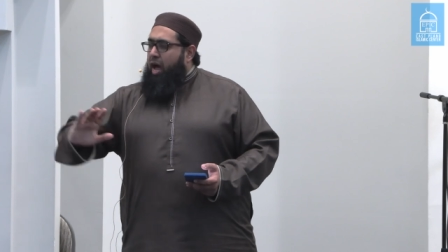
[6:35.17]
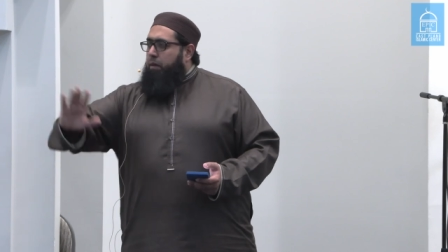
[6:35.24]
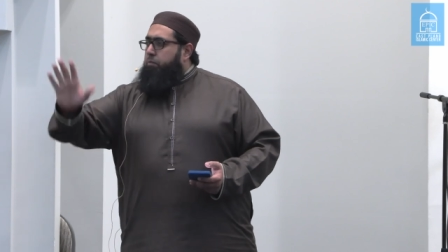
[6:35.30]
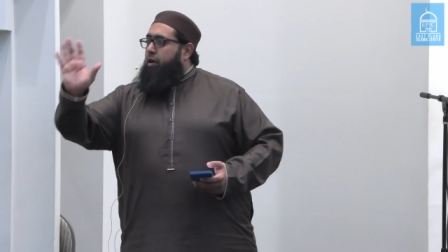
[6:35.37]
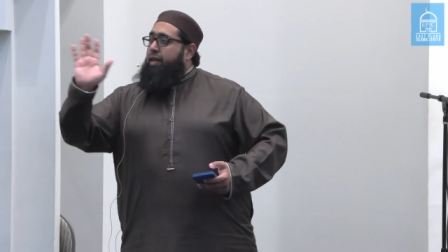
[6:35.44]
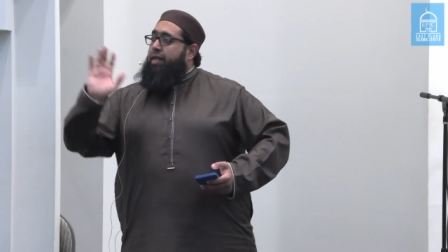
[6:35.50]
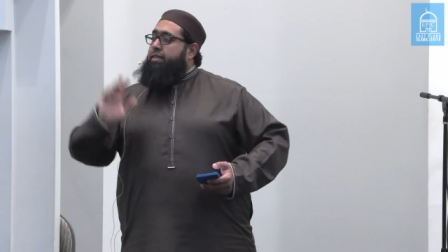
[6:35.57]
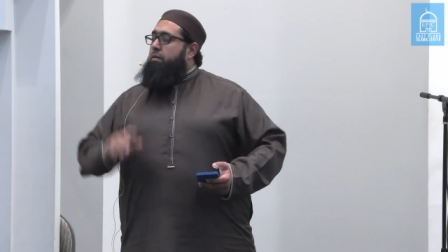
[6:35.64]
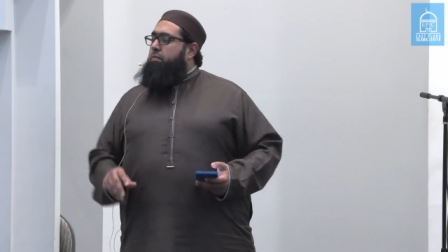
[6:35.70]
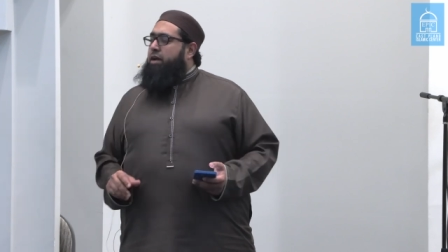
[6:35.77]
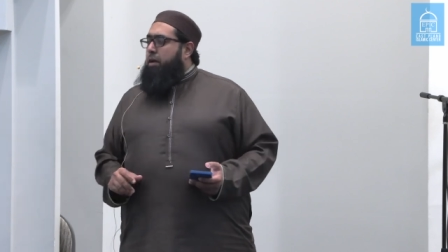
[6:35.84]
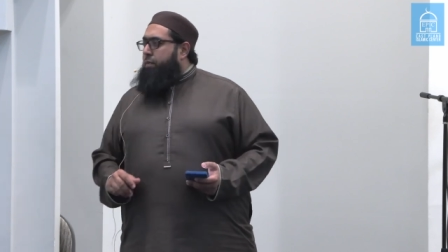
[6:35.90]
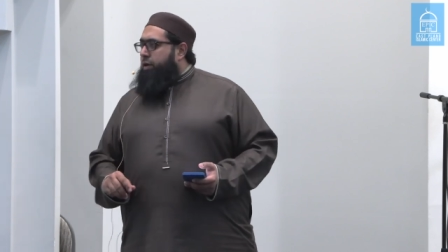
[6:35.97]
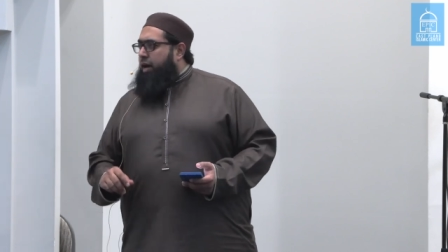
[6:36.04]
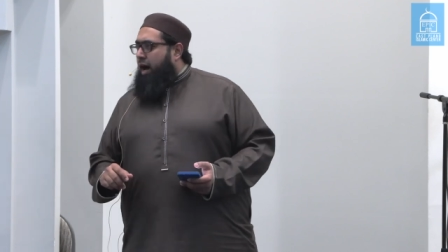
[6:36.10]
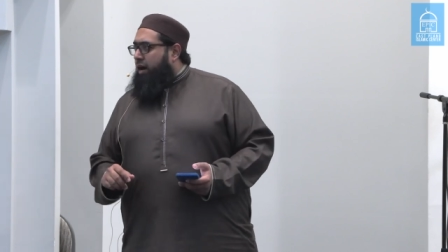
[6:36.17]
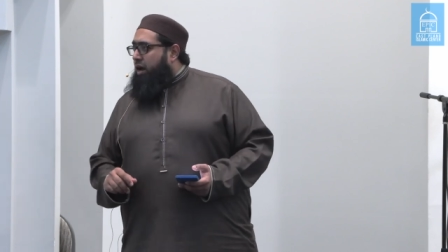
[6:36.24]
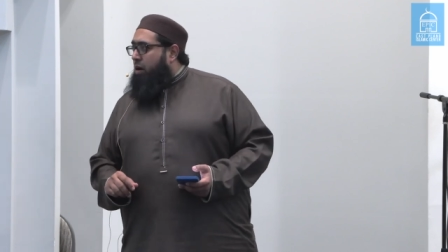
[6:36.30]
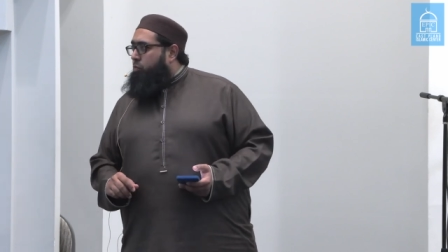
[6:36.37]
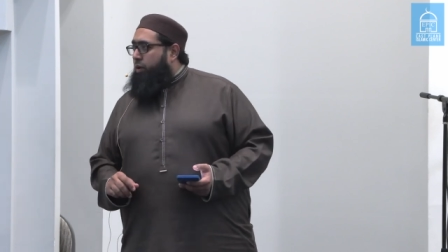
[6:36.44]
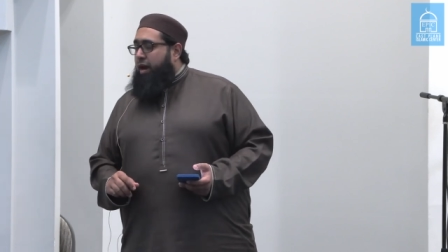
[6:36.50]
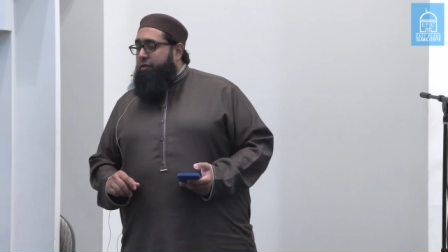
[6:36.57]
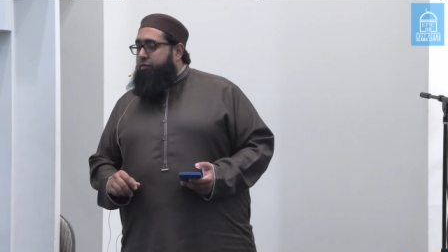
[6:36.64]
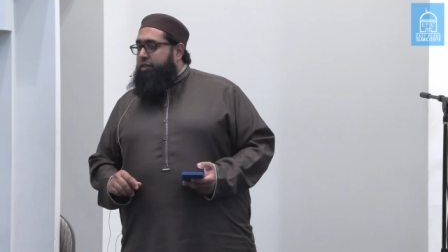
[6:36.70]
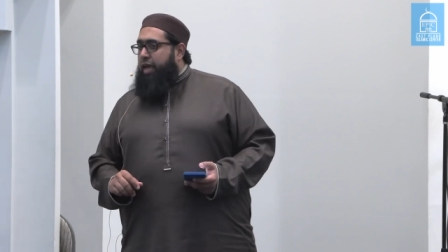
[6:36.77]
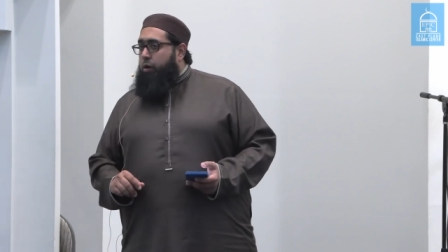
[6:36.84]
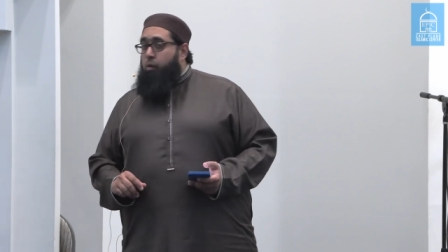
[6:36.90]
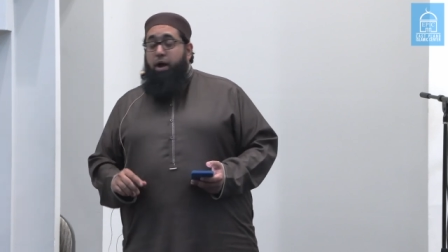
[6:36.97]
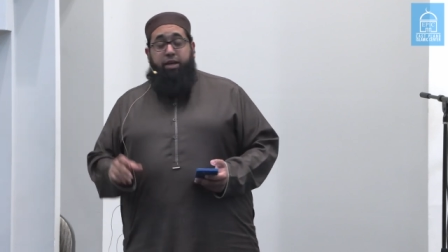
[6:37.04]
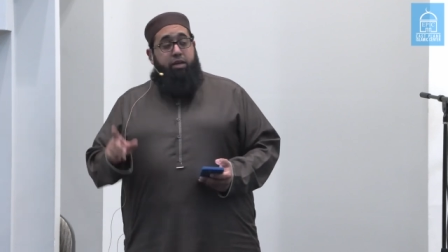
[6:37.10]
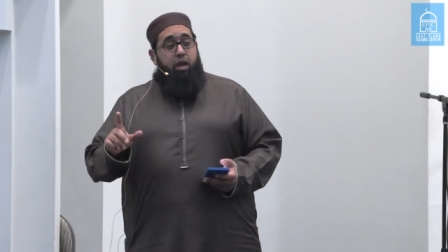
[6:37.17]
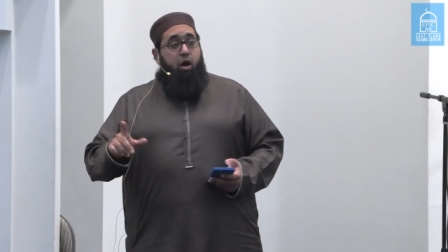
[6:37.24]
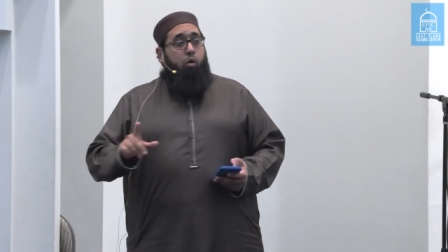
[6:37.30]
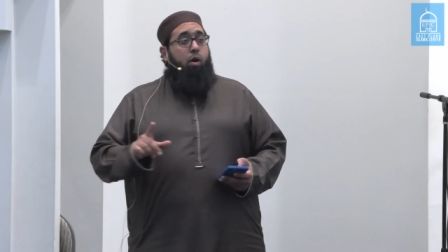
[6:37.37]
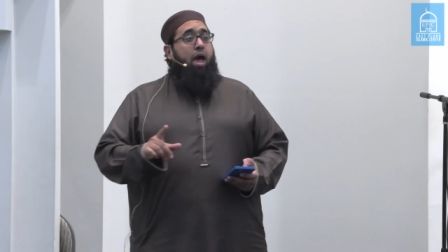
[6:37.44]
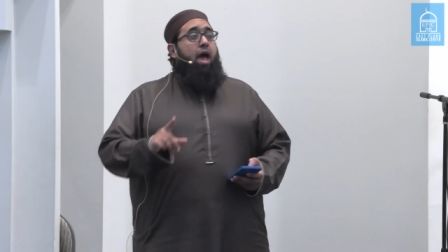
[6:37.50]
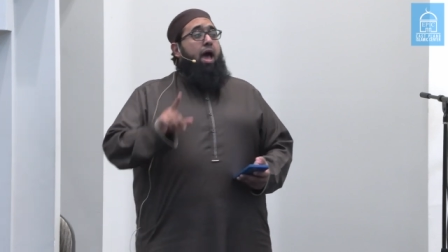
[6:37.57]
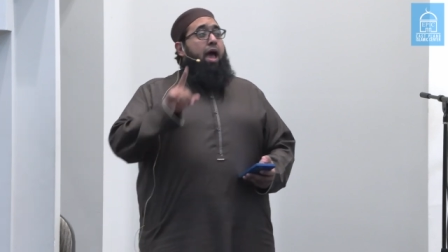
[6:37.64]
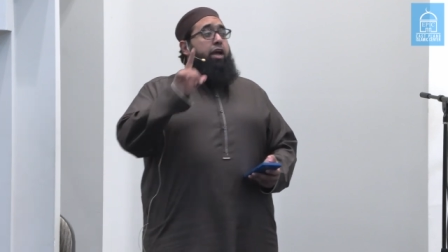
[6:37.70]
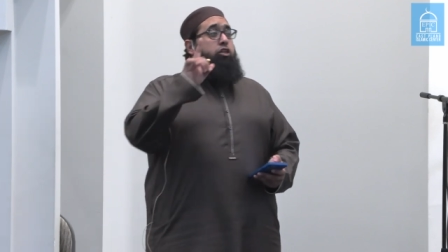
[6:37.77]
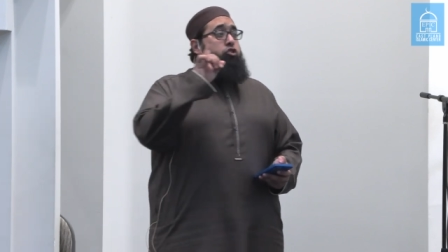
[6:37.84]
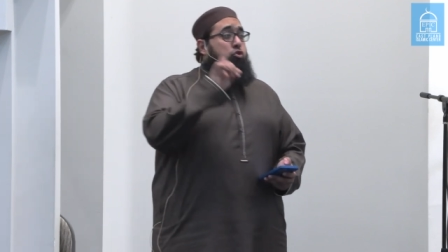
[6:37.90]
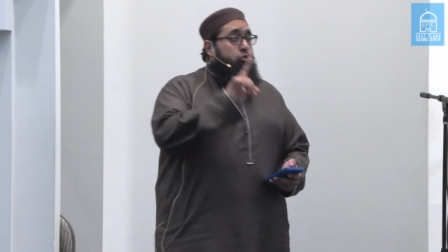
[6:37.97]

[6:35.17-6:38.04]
I'm going to let them come into haram whatever they want. No, a